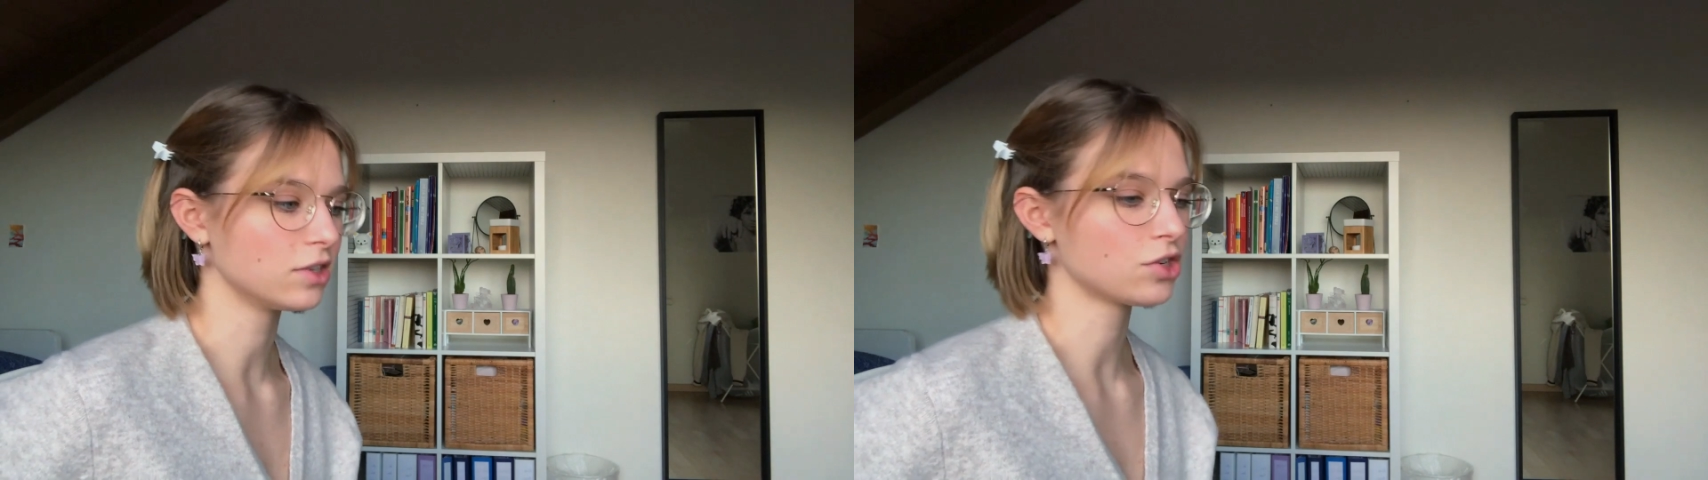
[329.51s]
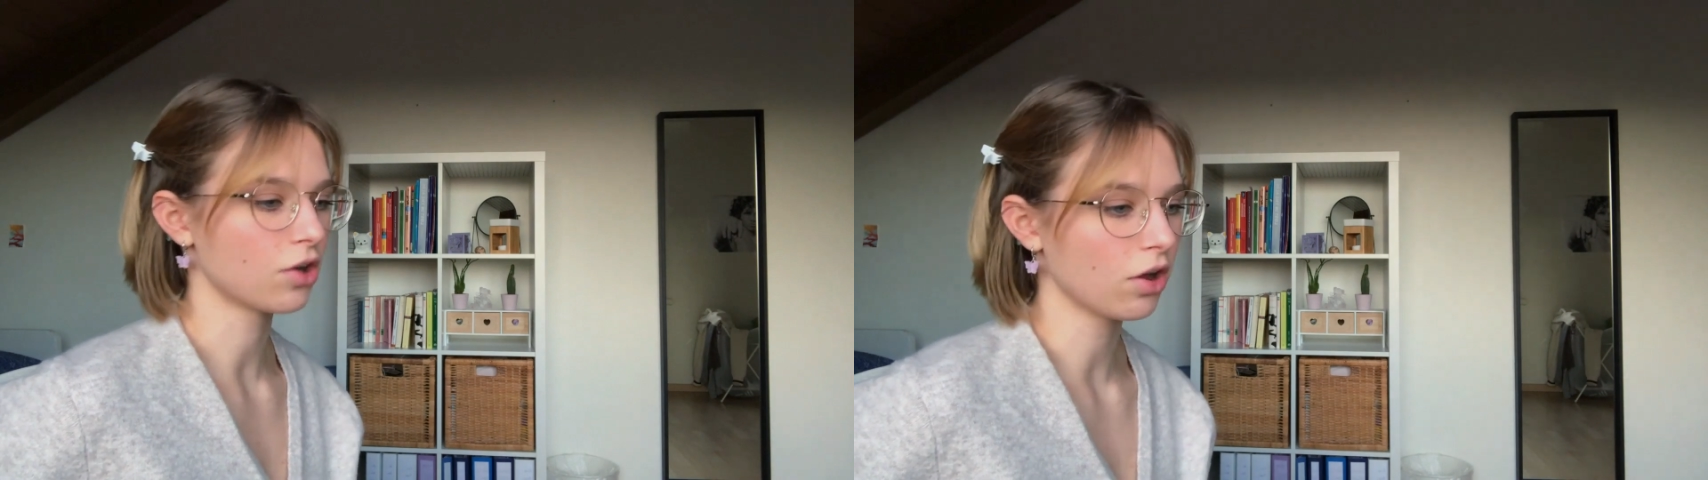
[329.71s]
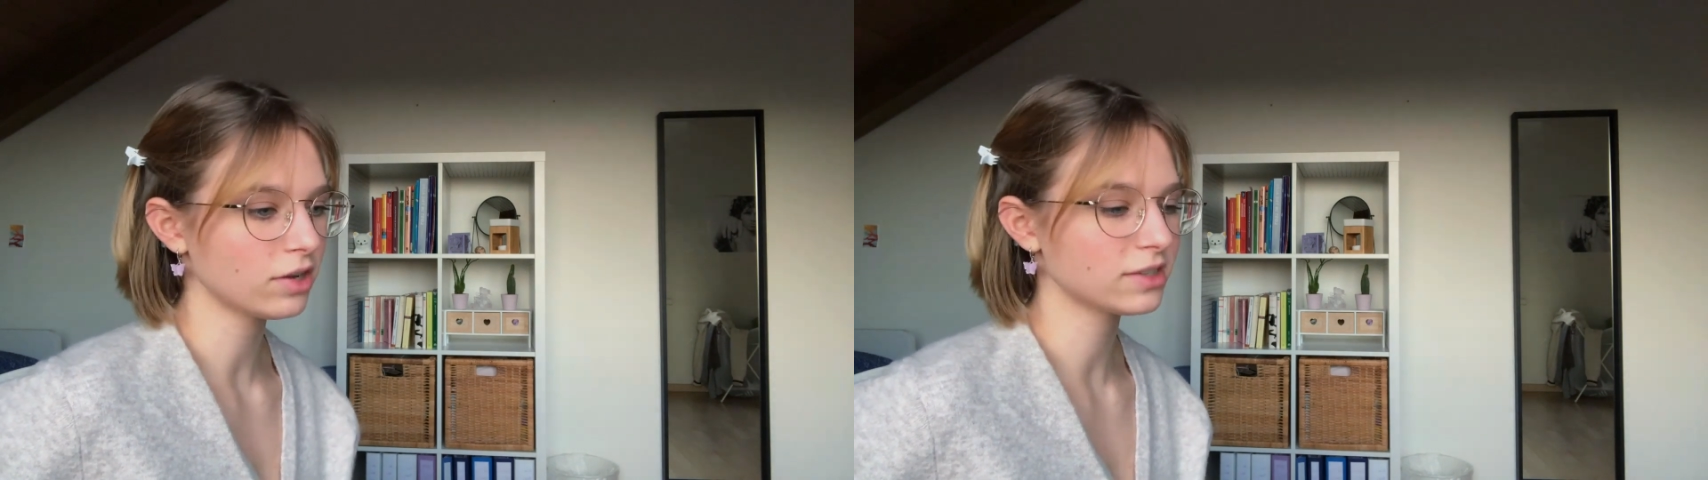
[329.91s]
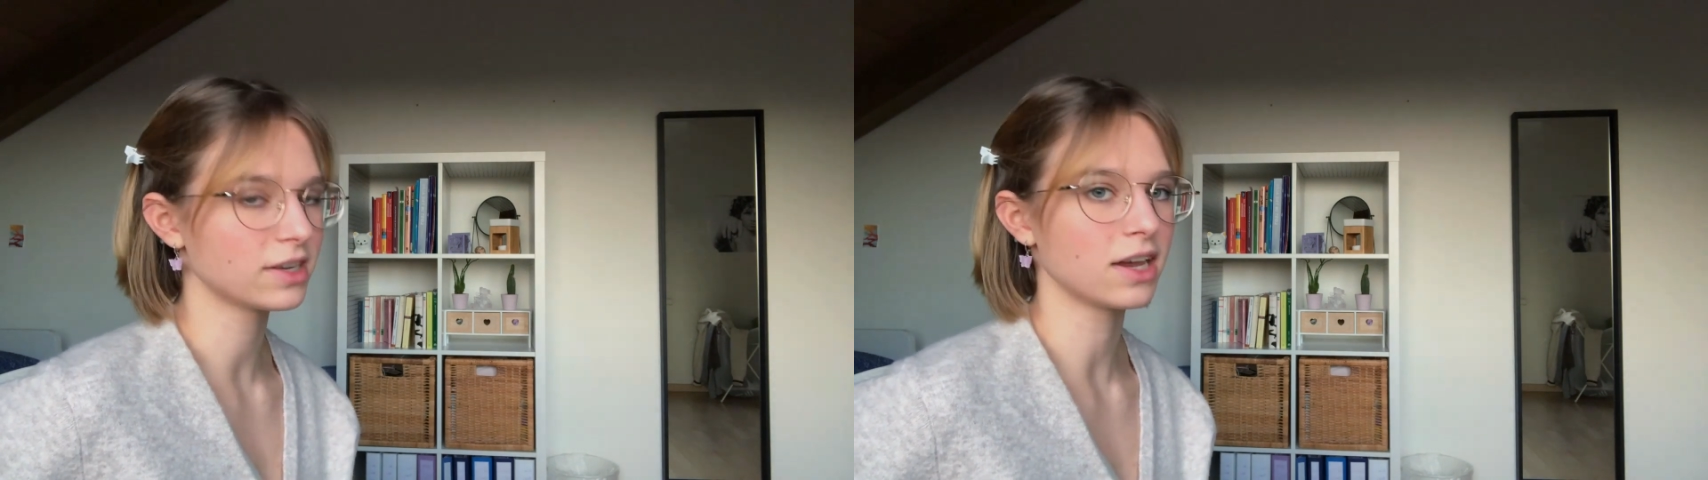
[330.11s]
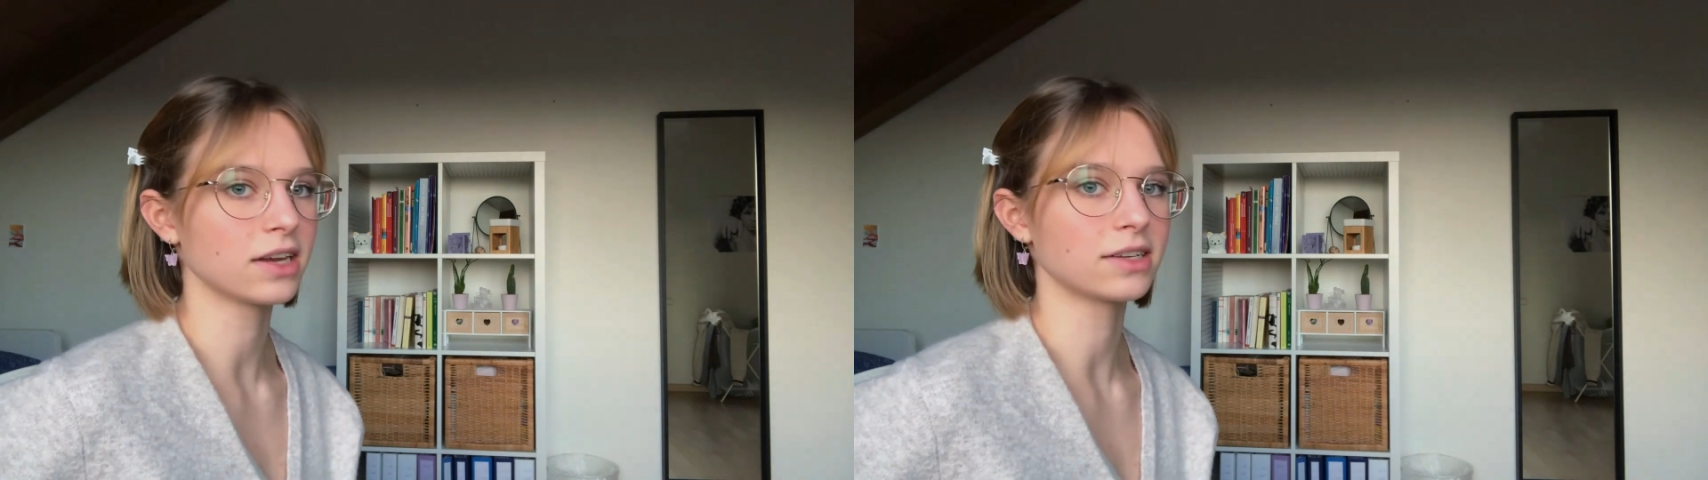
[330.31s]
choice,
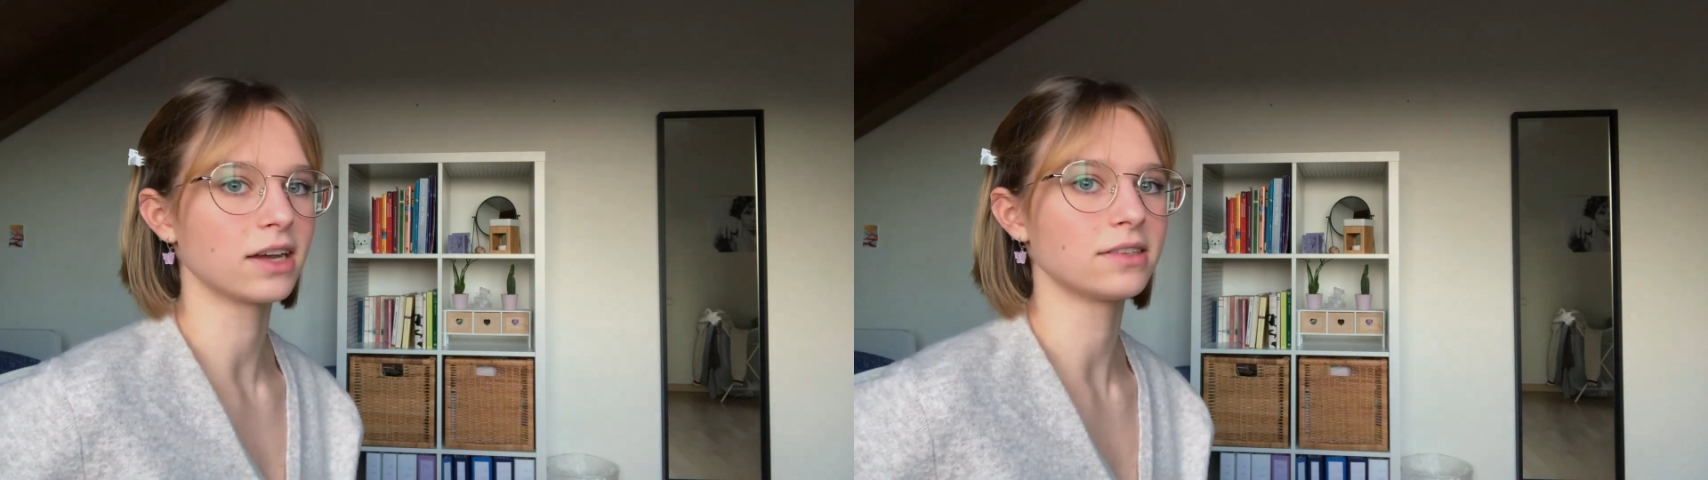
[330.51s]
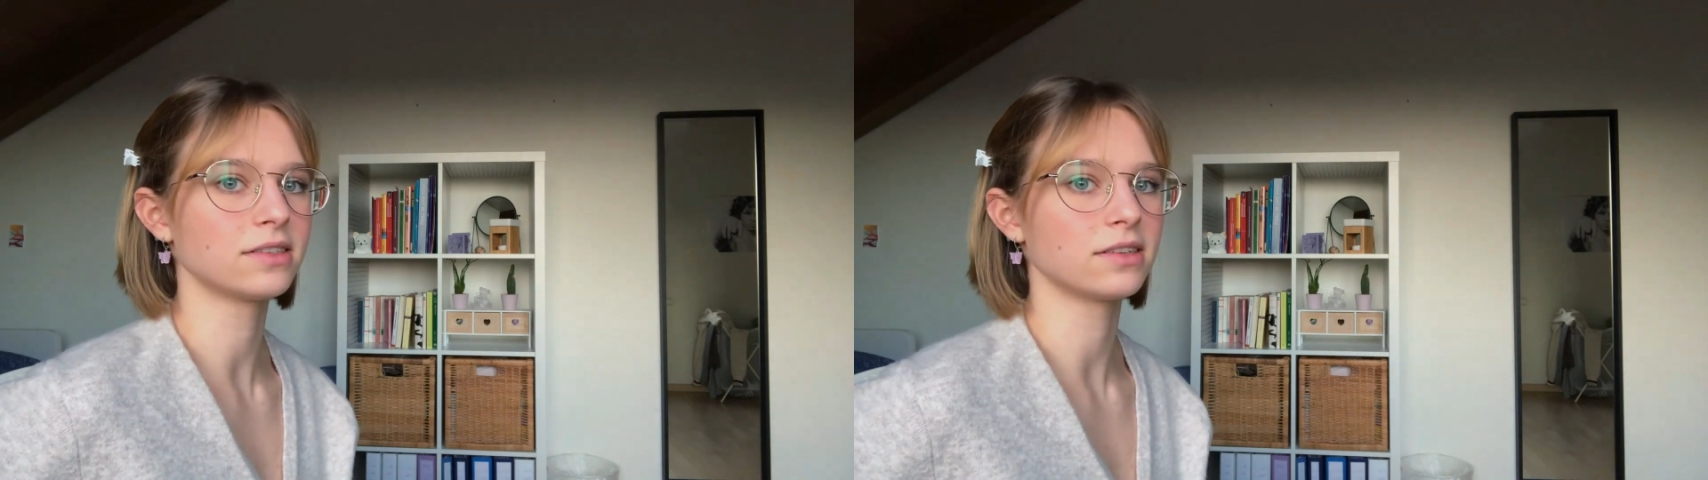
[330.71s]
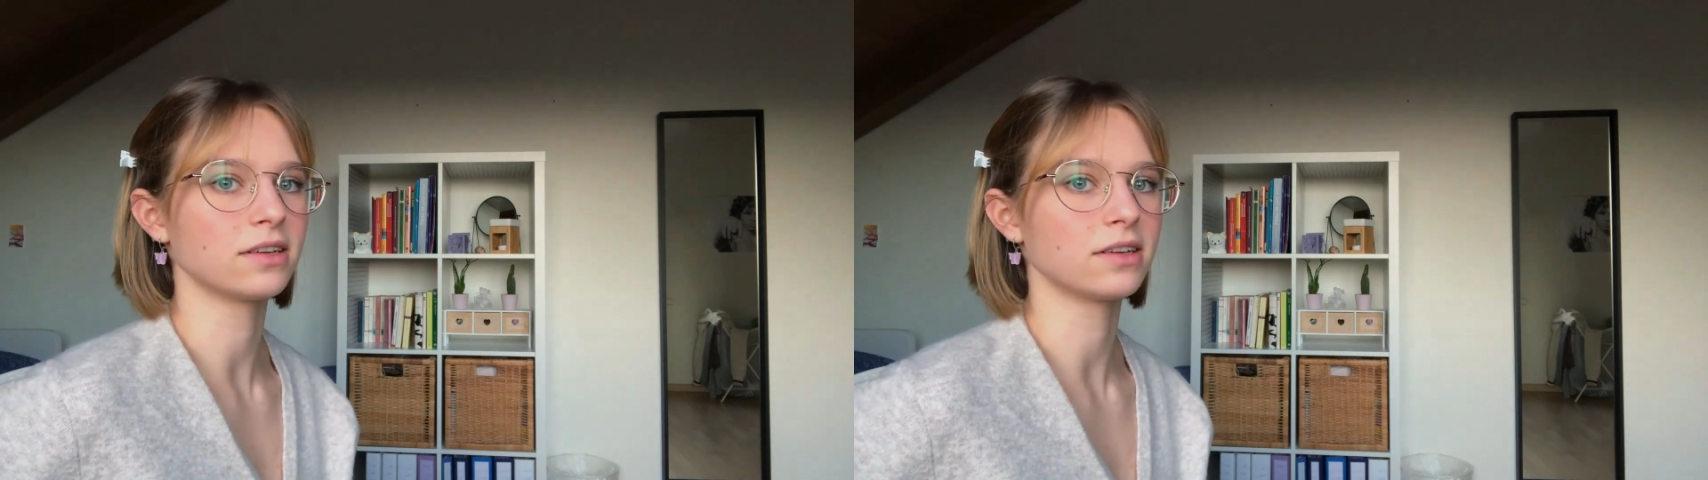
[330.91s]
saying that